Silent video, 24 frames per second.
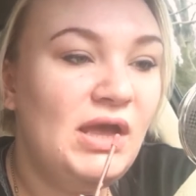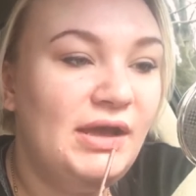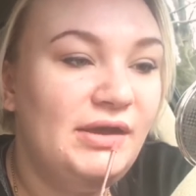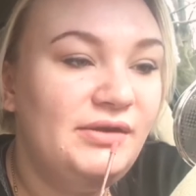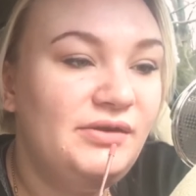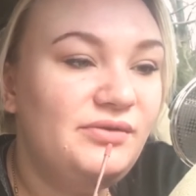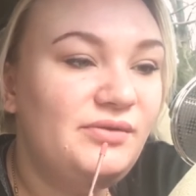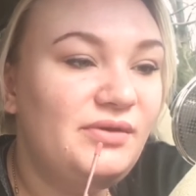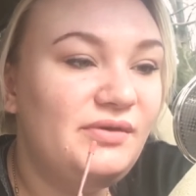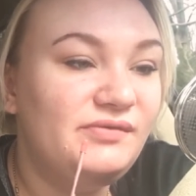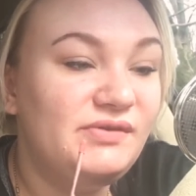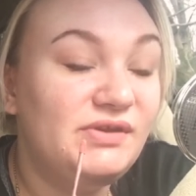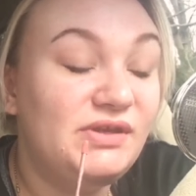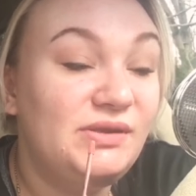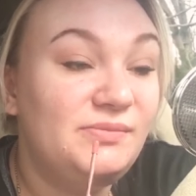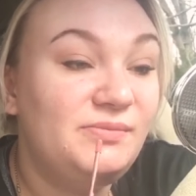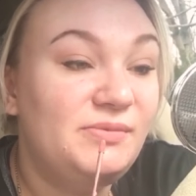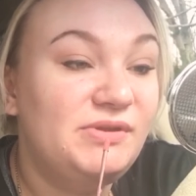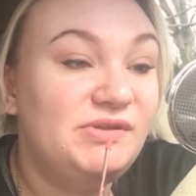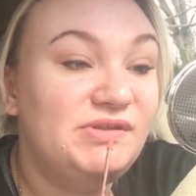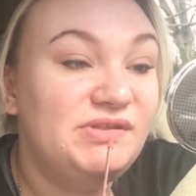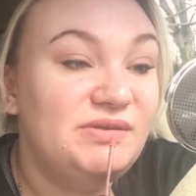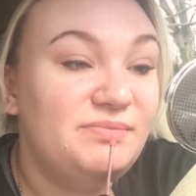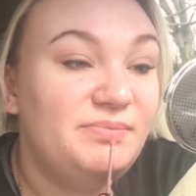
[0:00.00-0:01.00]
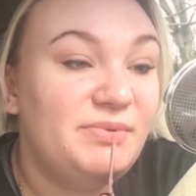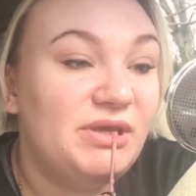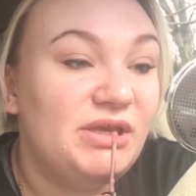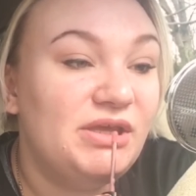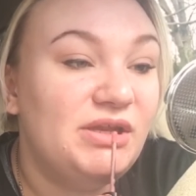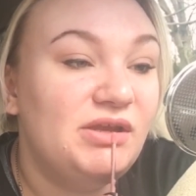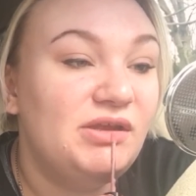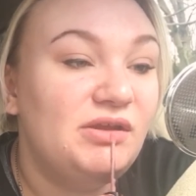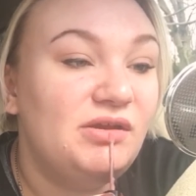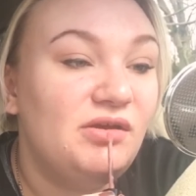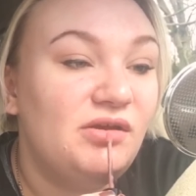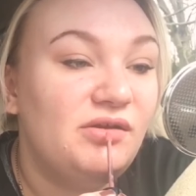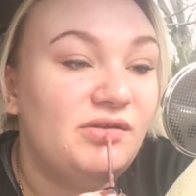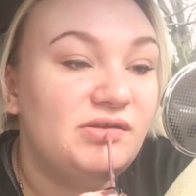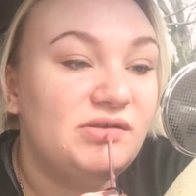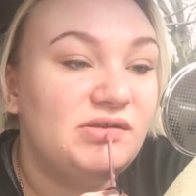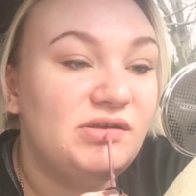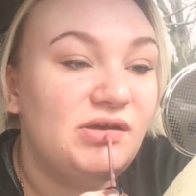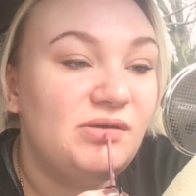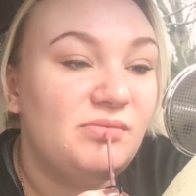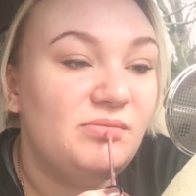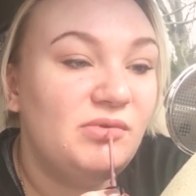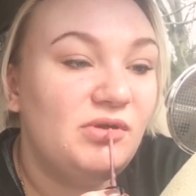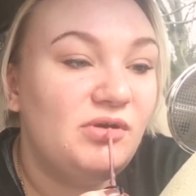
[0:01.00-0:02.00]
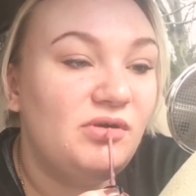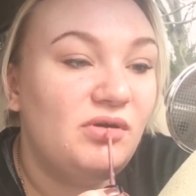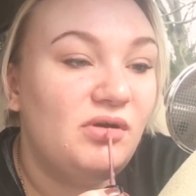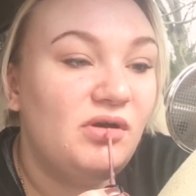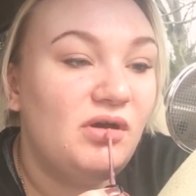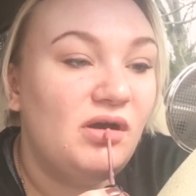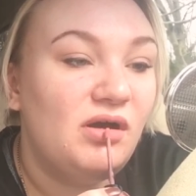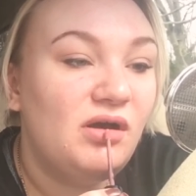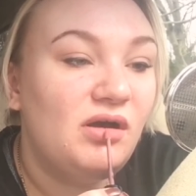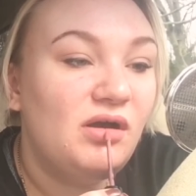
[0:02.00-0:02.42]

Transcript: I do have to keep dipping it in all the time though.